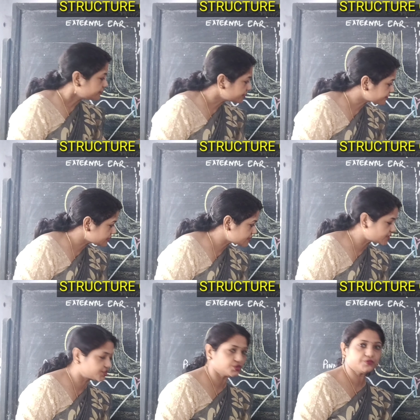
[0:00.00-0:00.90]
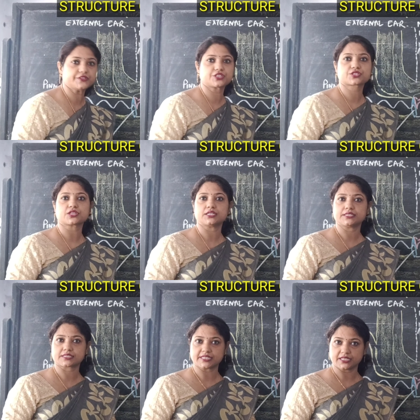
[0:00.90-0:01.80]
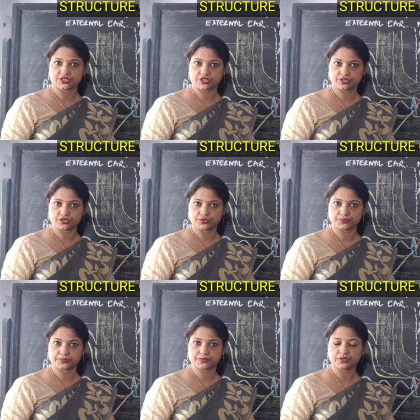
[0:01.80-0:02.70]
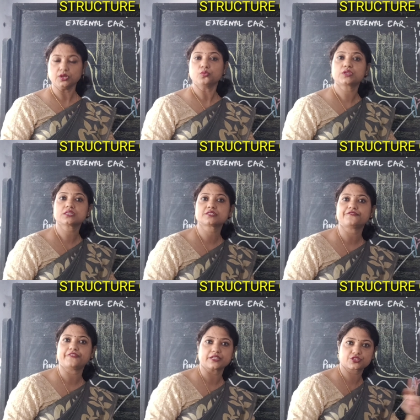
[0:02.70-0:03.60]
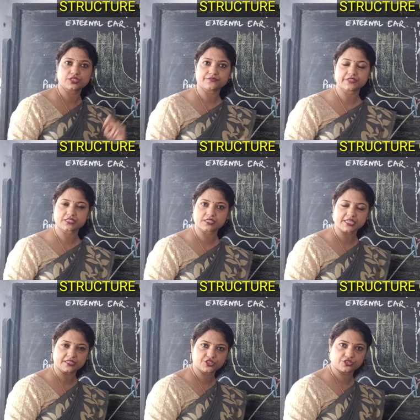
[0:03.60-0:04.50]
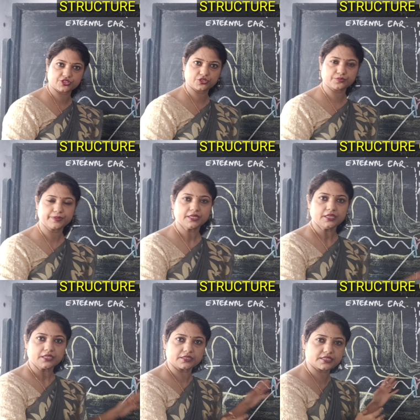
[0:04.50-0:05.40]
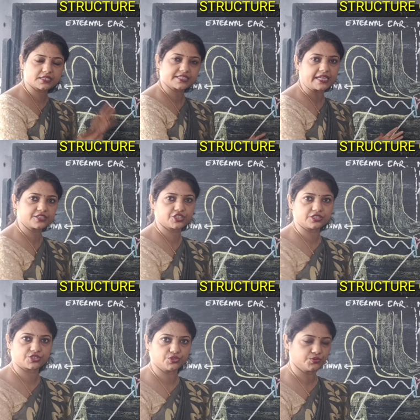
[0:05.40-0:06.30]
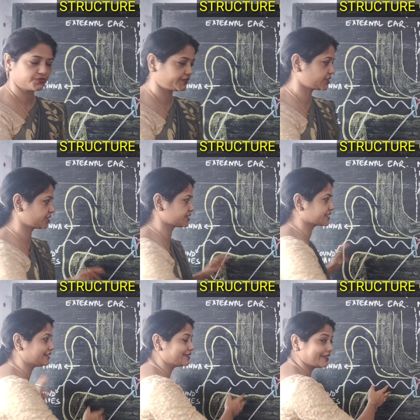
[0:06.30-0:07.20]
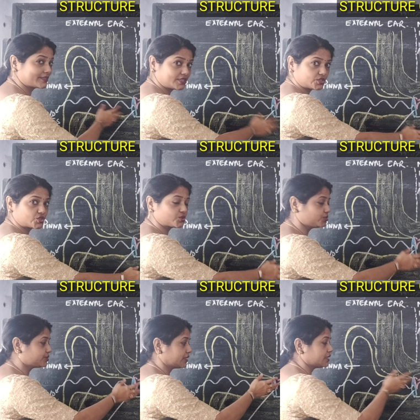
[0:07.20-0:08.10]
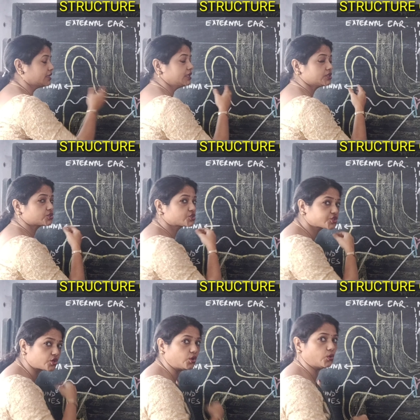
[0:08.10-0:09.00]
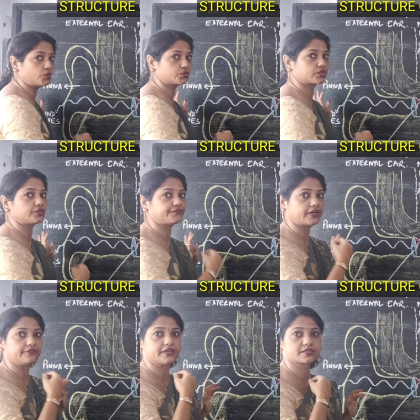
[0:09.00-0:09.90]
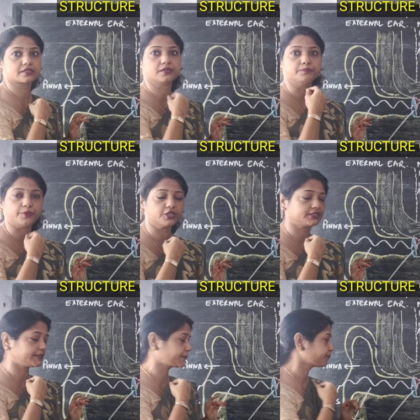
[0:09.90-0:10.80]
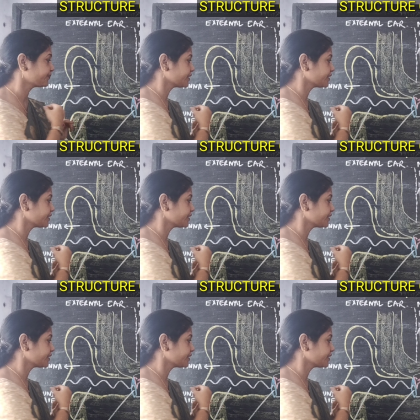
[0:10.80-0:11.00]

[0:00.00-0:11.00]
There is a tube which is called the eustachian tube. What is the function of this eustachian tube? This eustachian tube which is connected to the throat of our body.